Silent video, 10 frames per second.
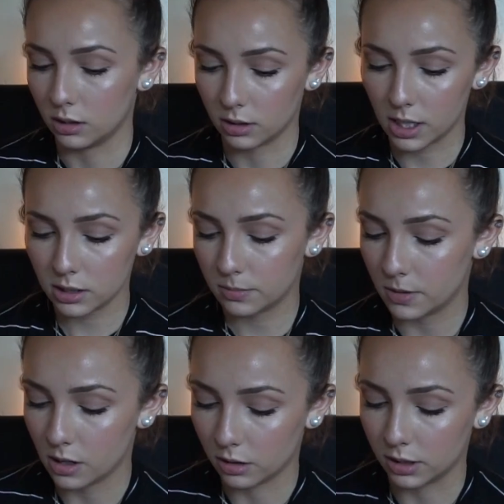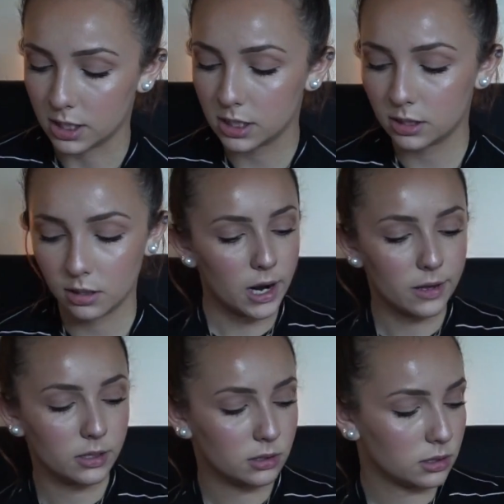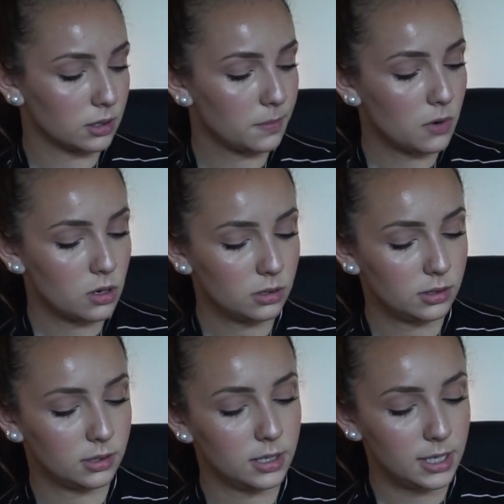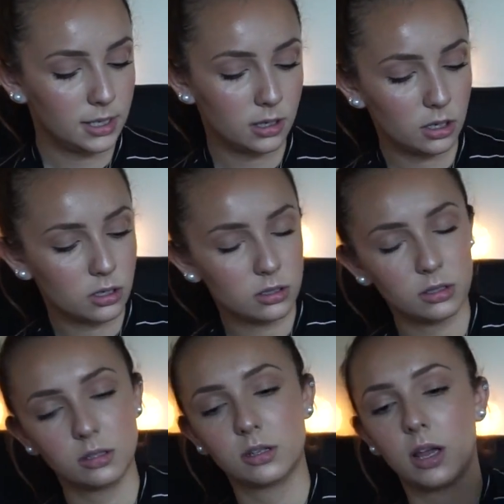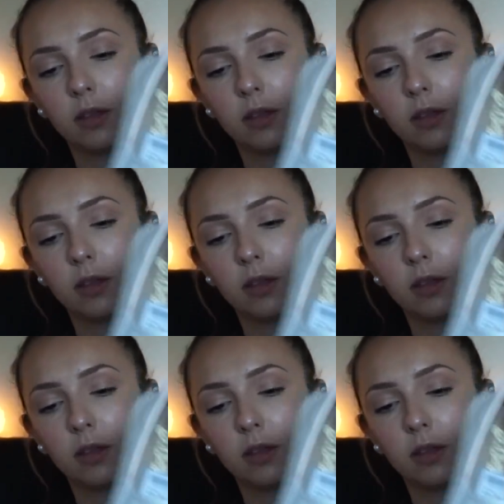And last but not least, I got these slip-on sneakers.